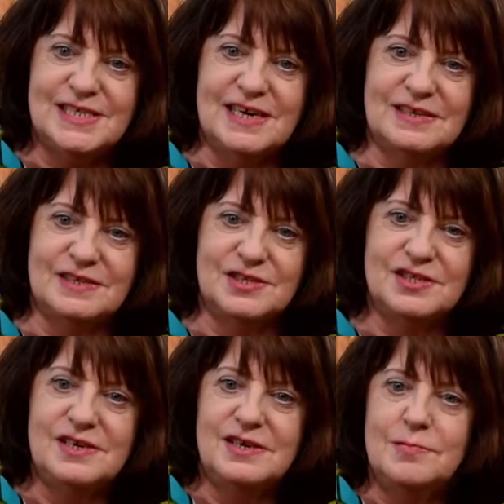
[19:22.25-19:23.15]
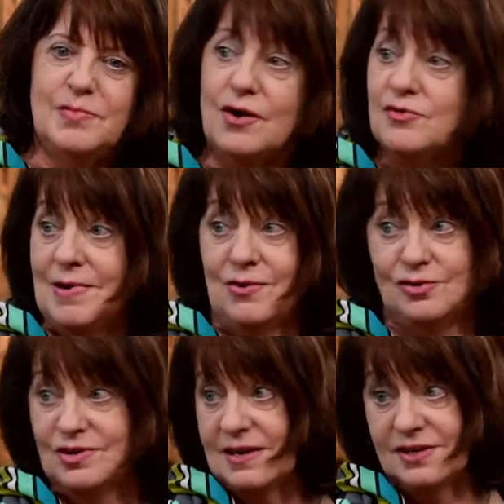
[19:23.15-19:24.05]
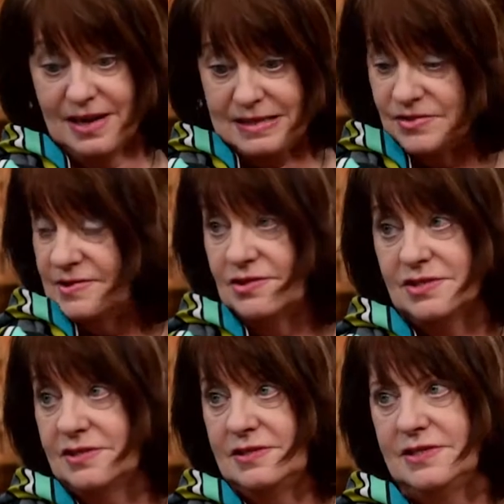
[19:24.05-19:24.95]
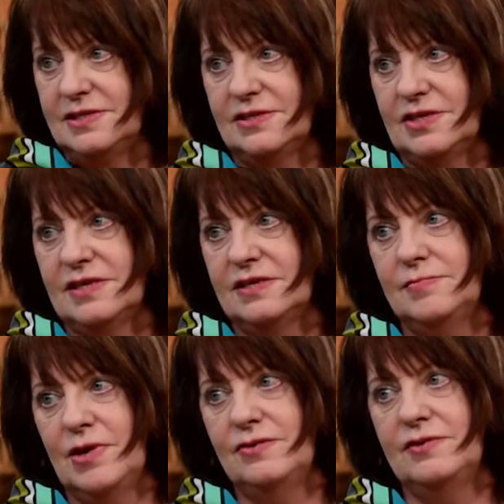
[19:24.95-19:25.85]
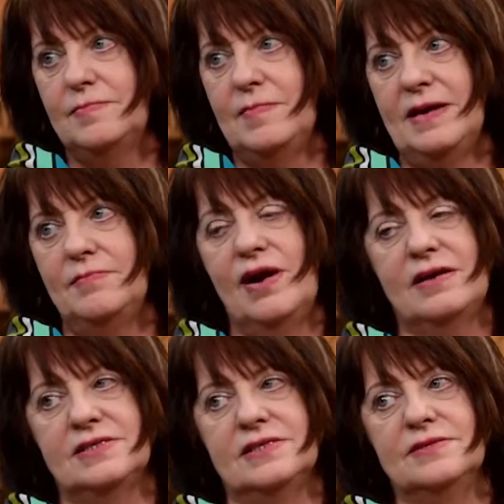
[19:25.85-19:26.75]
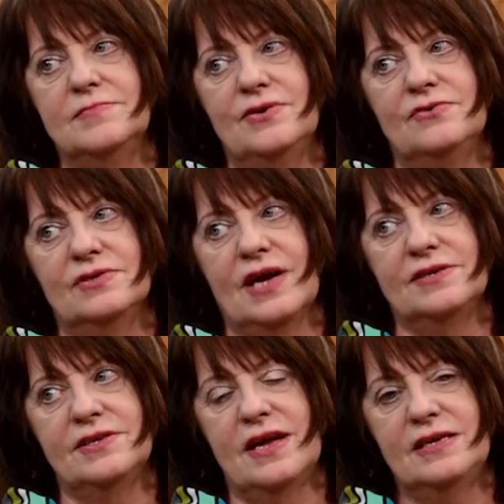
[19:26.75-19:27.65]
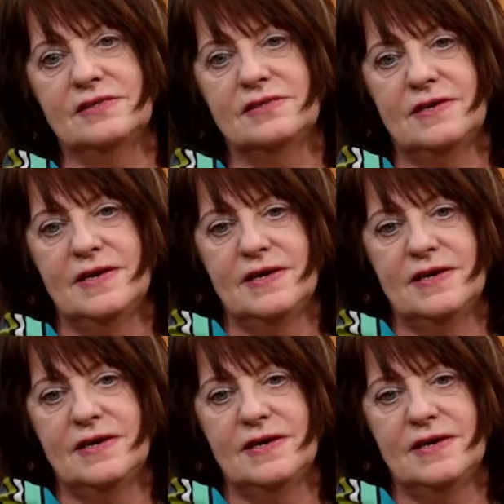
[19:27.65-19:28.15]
And both mayoral candidates are interested in this agenda, both the main party's mayoral candidates.